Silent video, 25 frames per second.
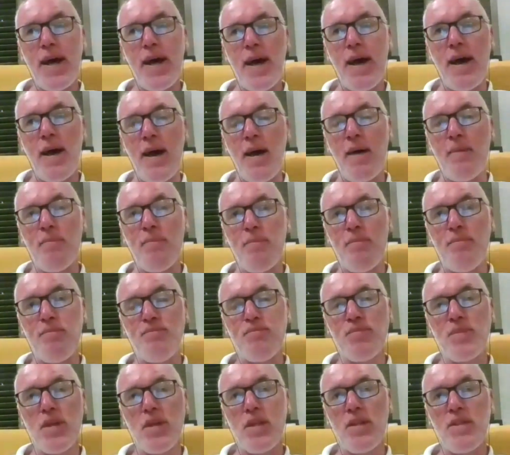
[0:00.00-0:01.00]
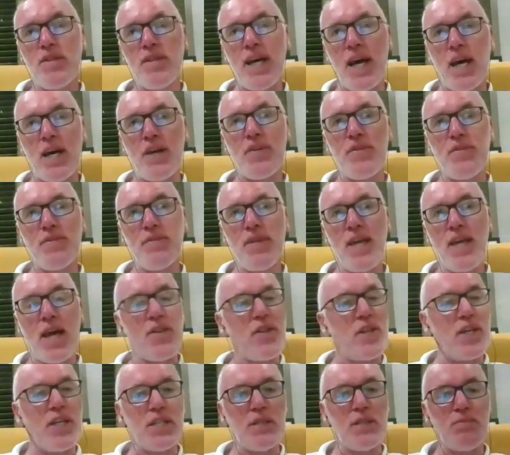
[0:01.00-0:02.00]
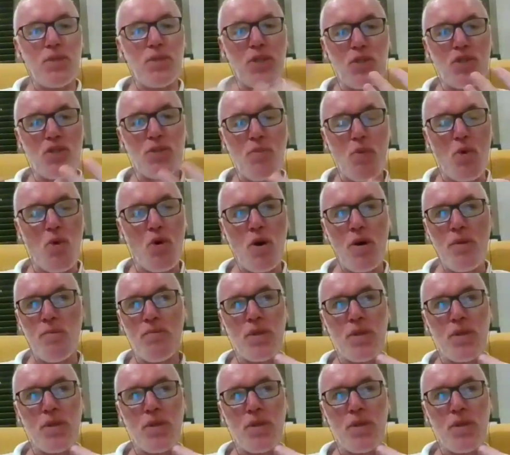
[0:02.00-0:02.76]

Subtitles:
that yeah, they need to produce more.